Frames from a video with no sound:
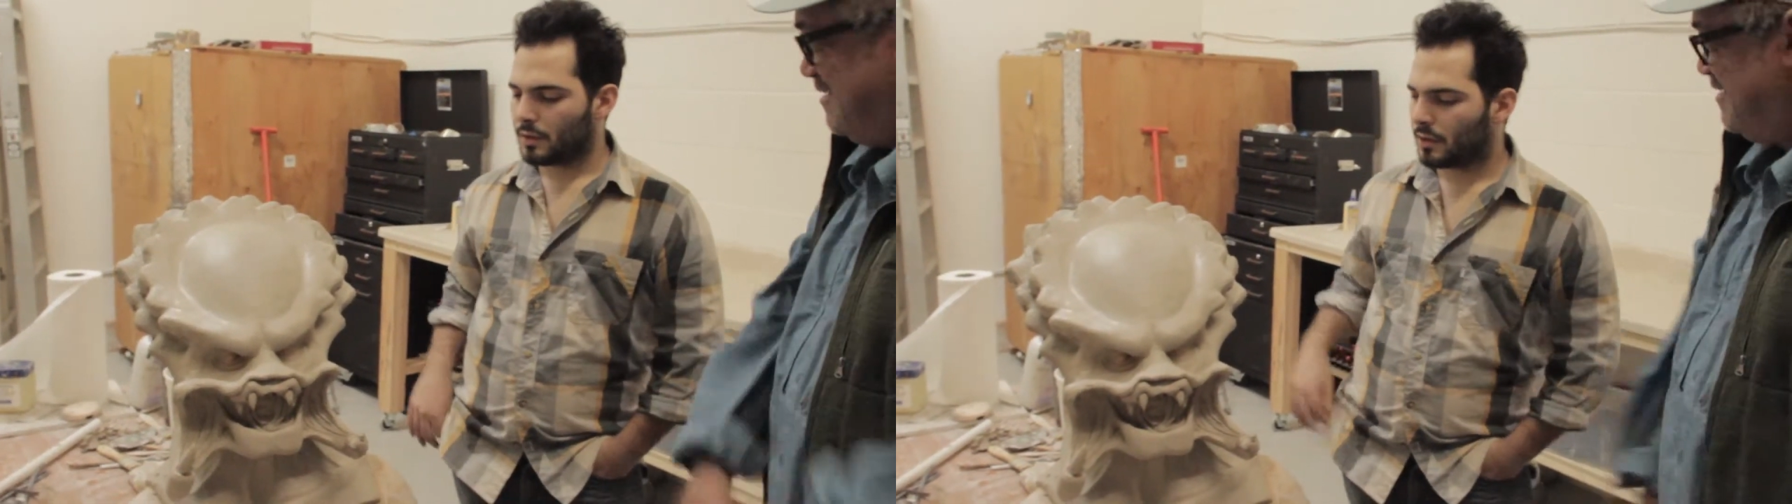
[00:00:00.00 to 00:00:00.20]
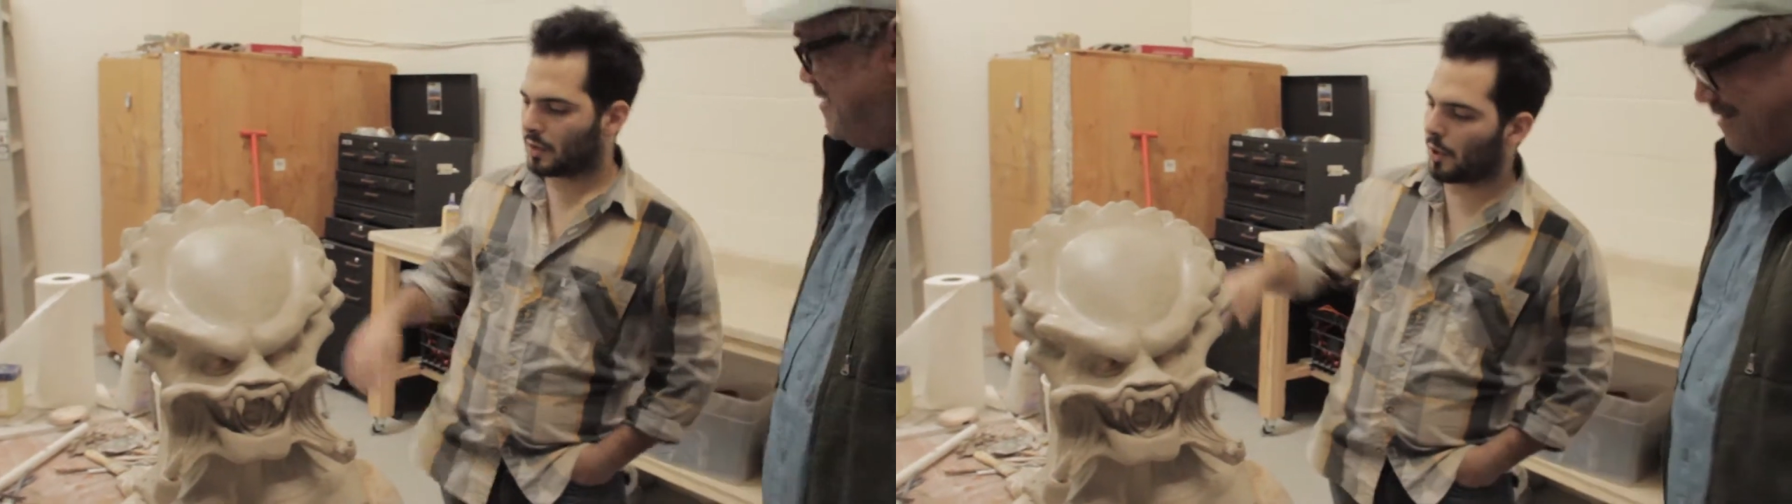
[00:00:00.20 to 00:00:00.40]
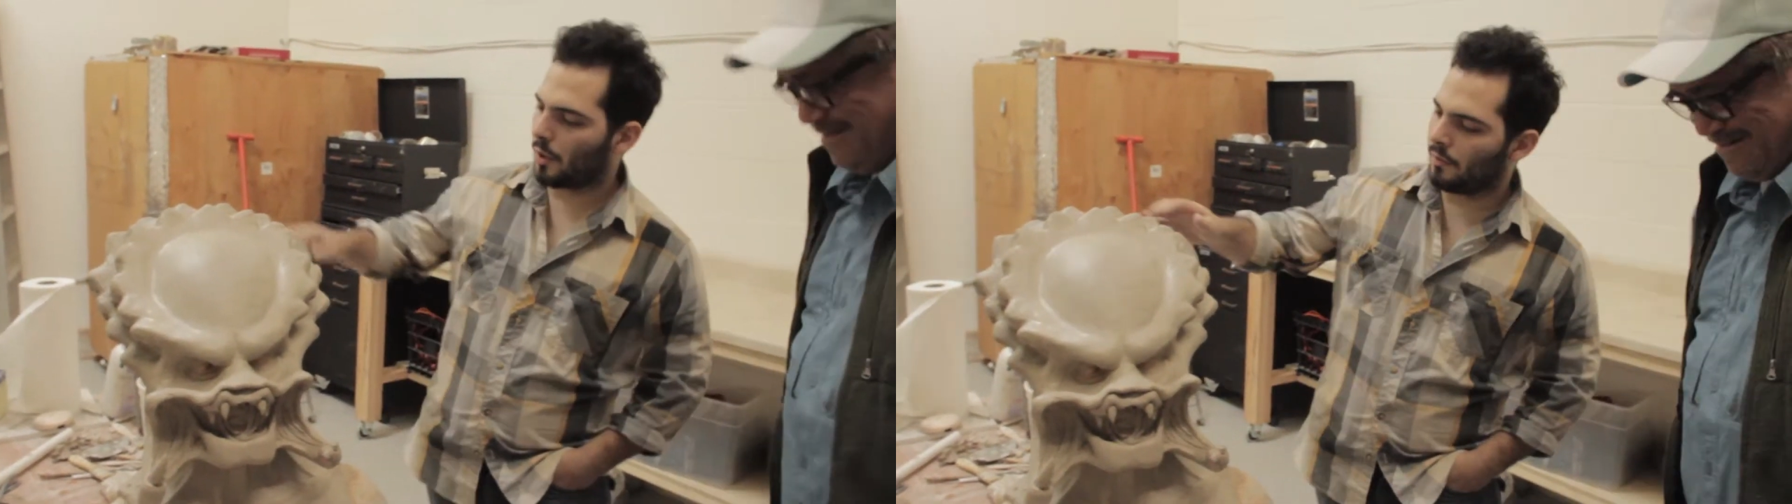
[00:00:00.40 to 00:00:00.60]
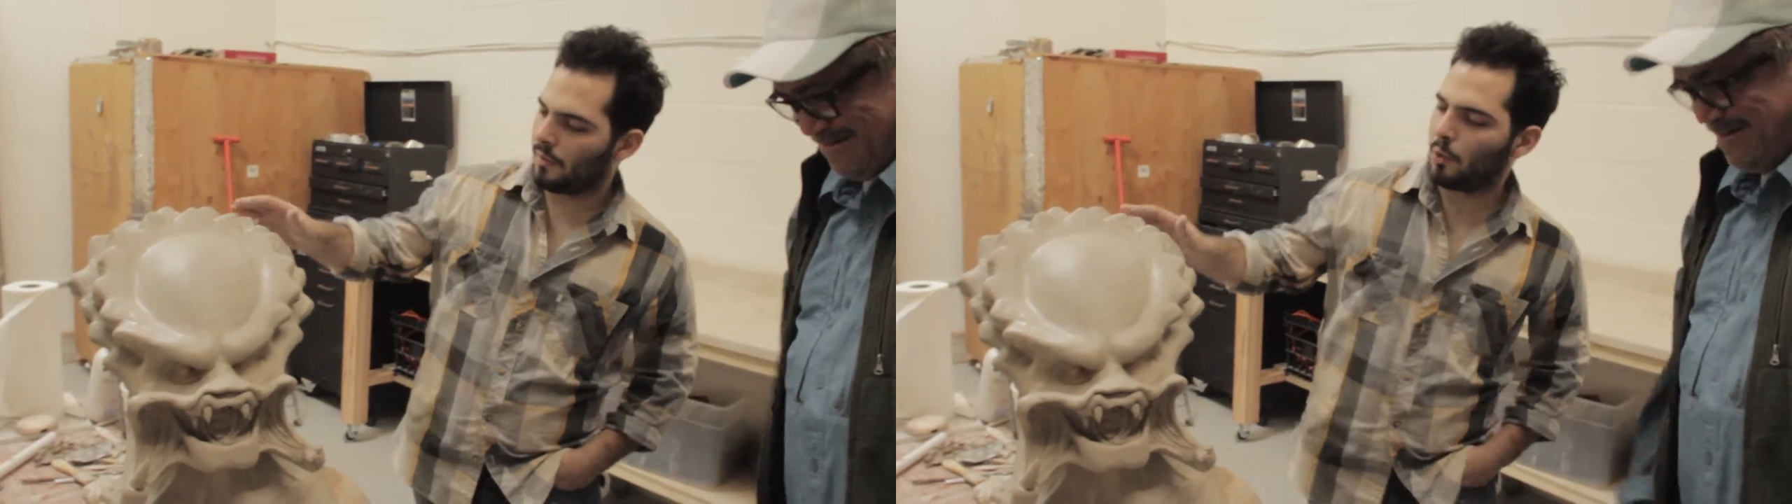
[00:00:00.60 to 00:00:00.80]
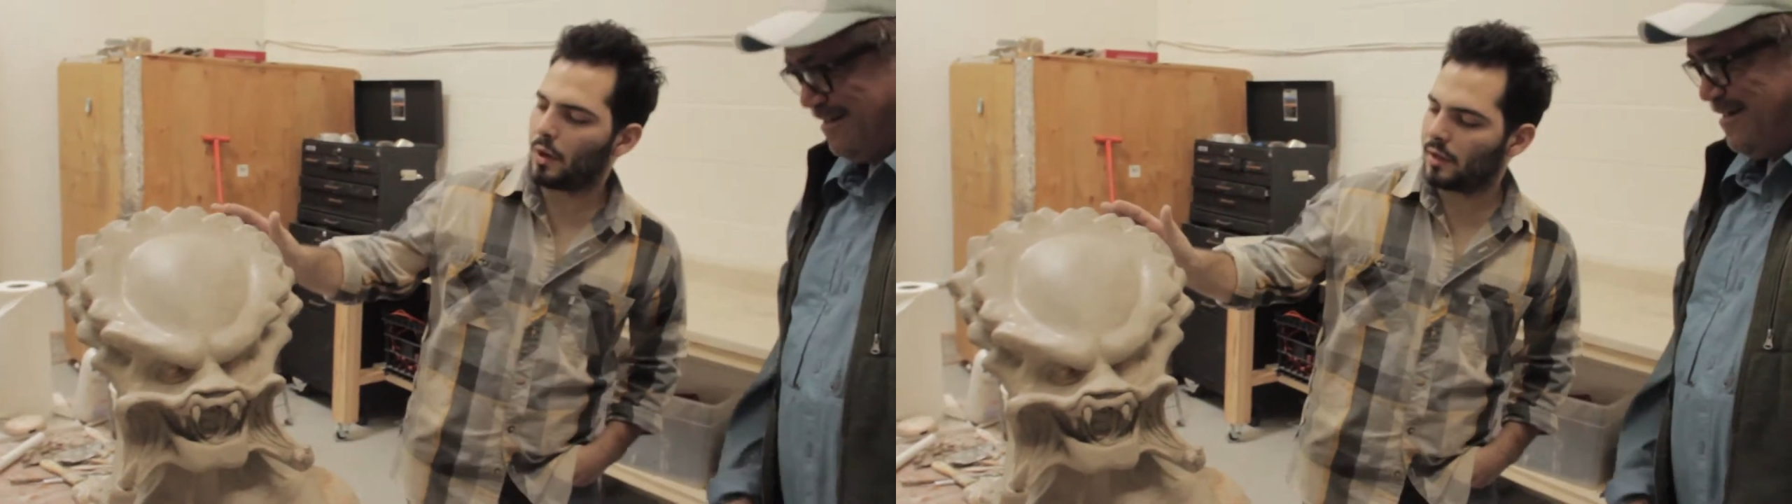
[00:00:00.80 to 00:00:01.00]
So if
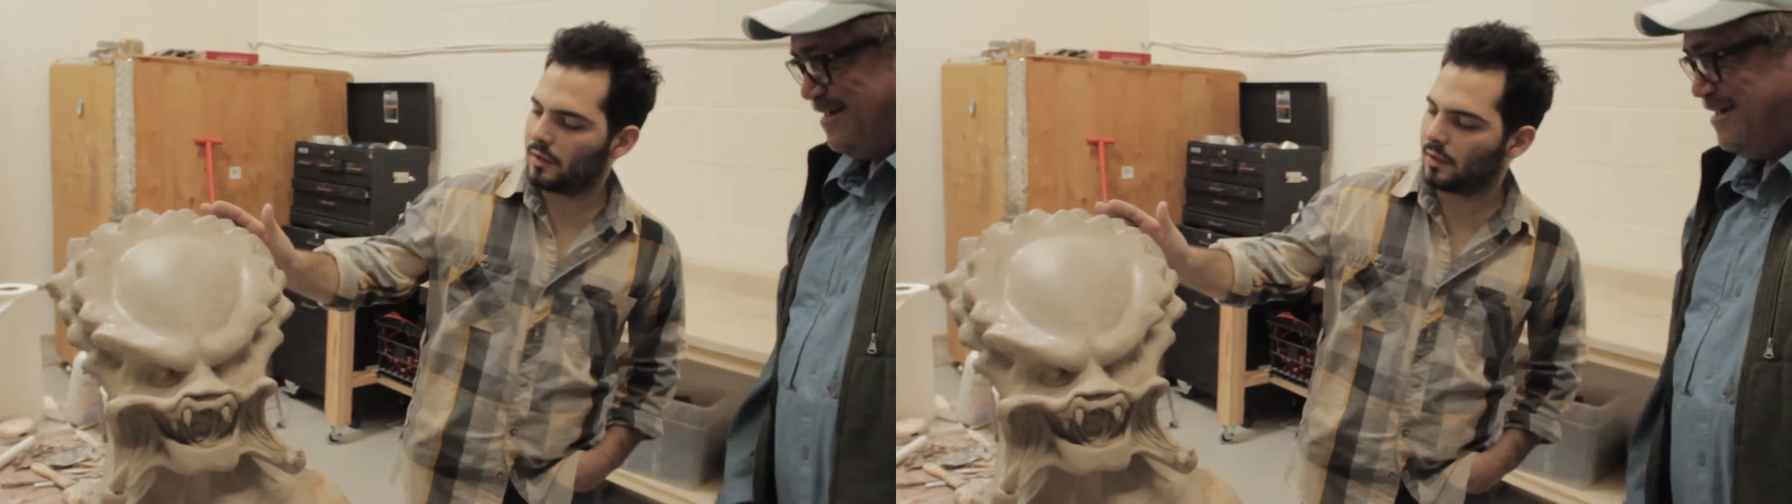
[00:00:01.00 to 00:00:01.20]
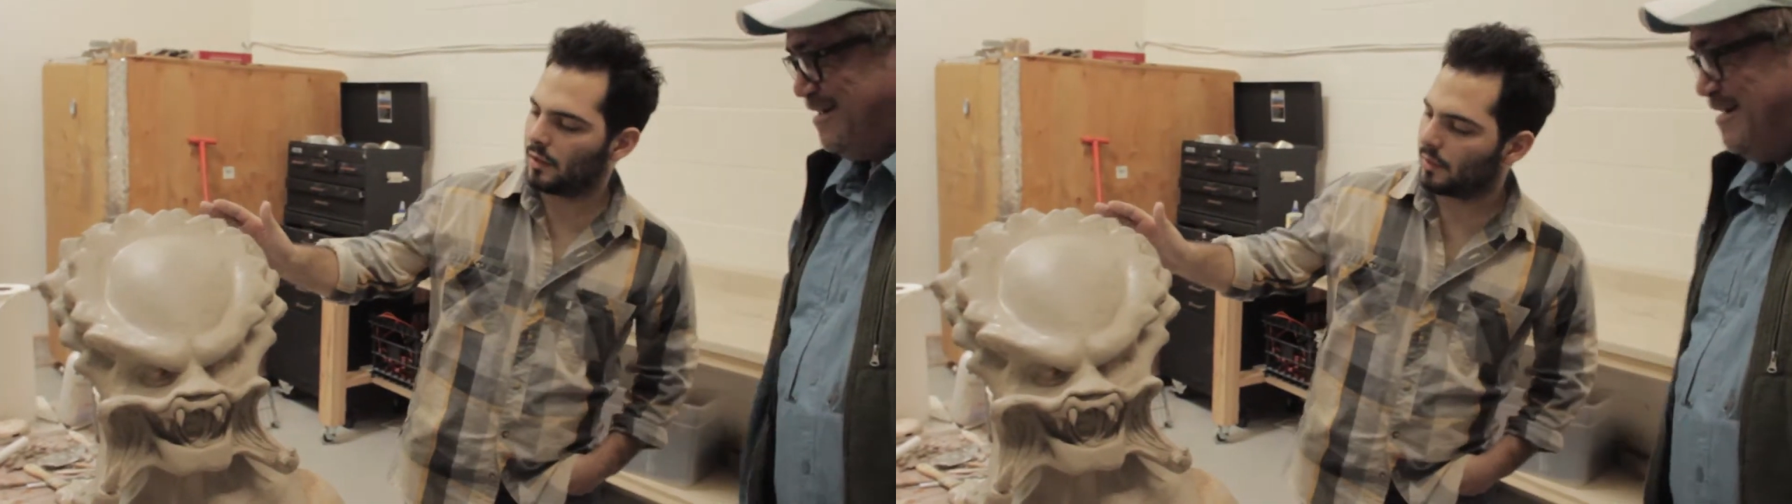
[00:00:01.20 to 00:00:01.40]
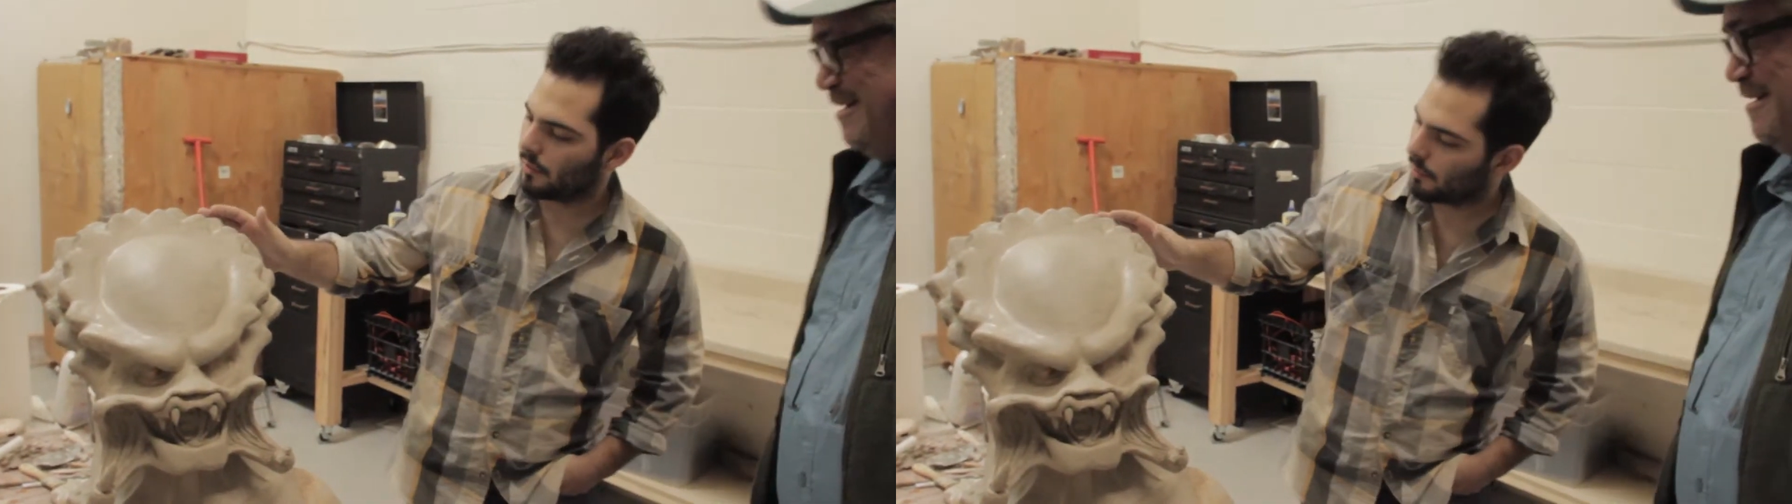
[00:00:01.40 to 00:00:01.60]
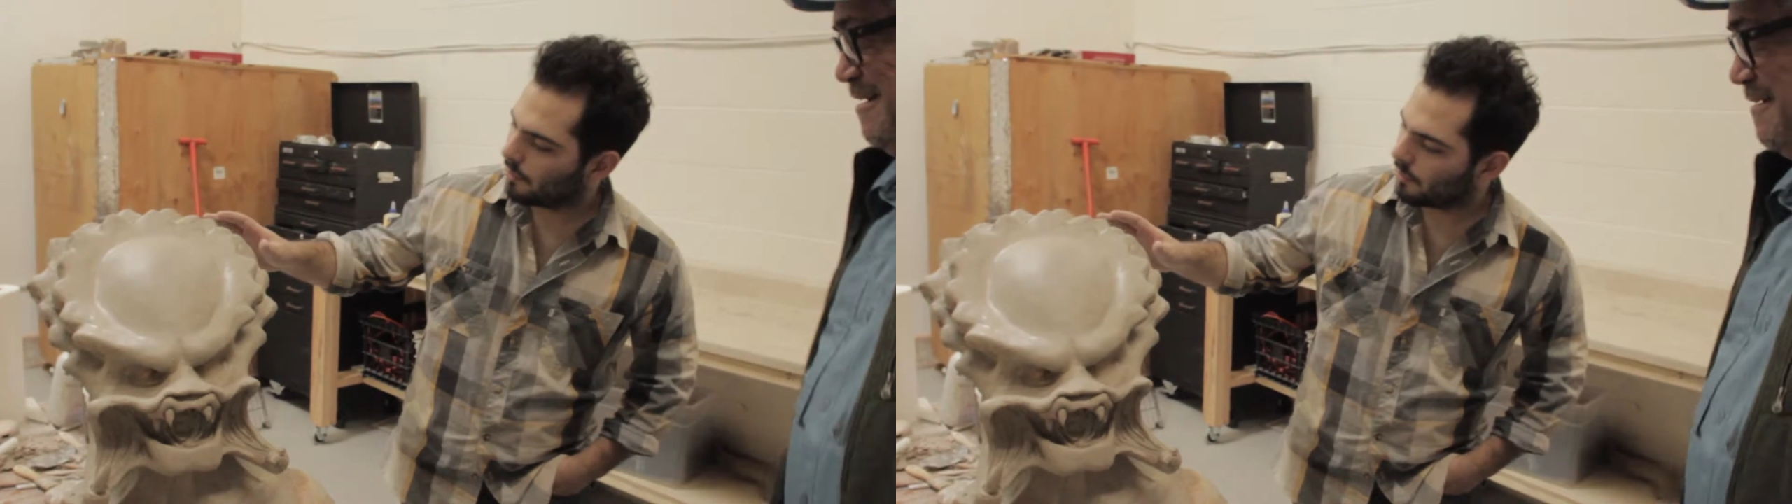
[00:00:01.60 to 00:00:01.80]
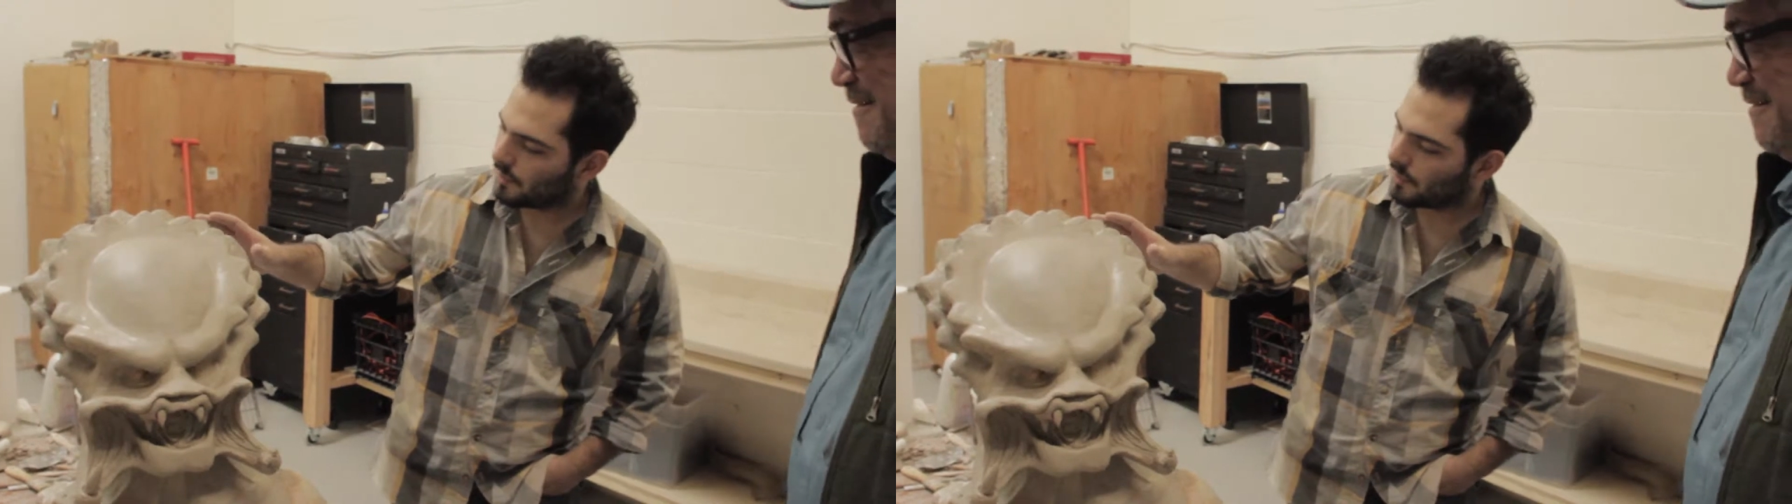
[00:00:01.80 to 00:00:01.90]
I wanted to